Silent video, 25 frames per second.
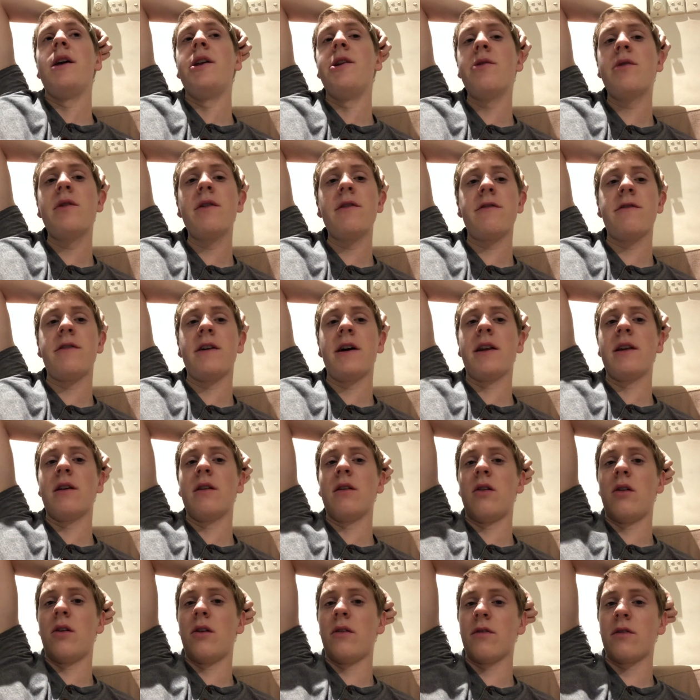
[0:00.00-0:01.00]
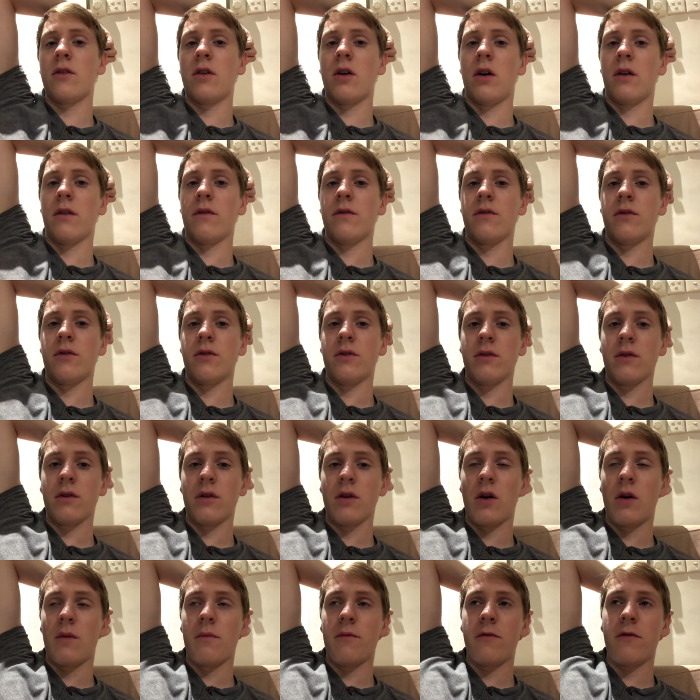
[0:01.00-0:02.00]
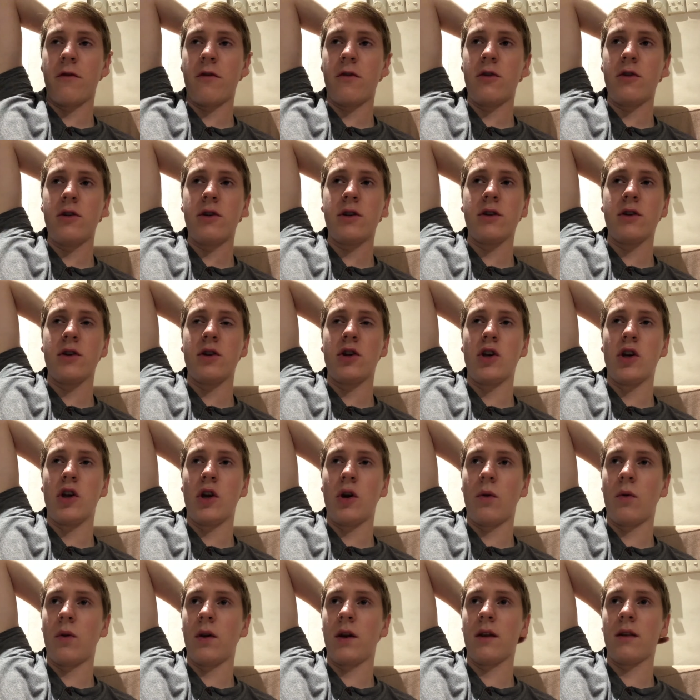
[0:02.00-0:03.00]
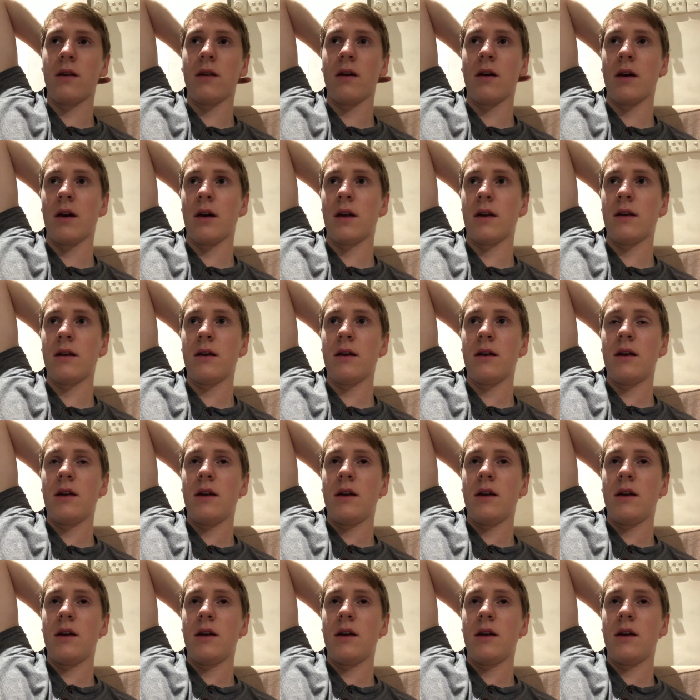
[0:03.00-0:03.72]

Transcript: you can find a lot of comfort, comfort knowing that